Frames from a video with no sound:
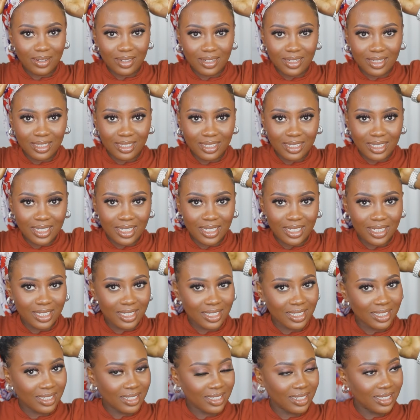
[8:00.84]
glowy,
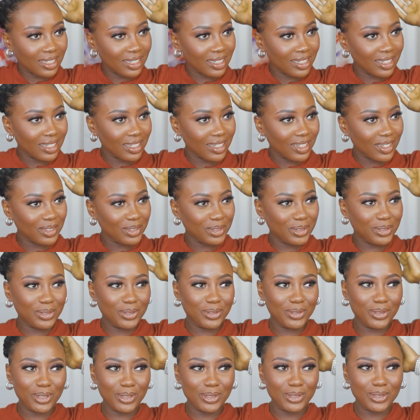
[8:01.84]
makeup is
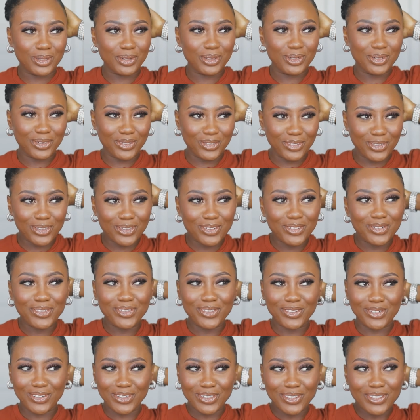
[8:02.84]
deed. No,
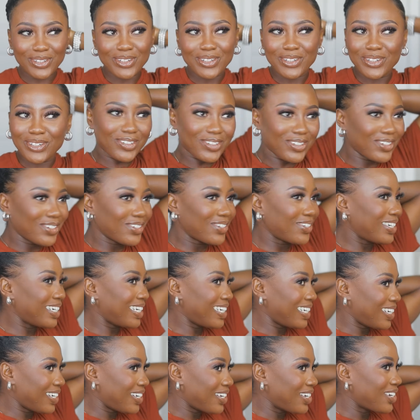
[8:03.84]
take this head wrap
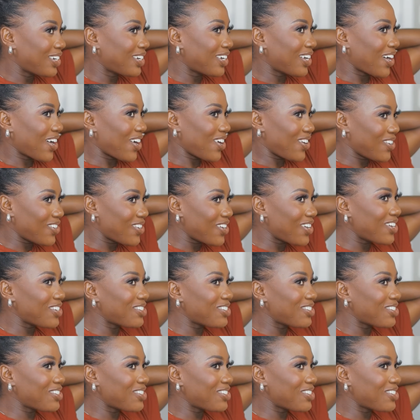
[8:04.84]
down come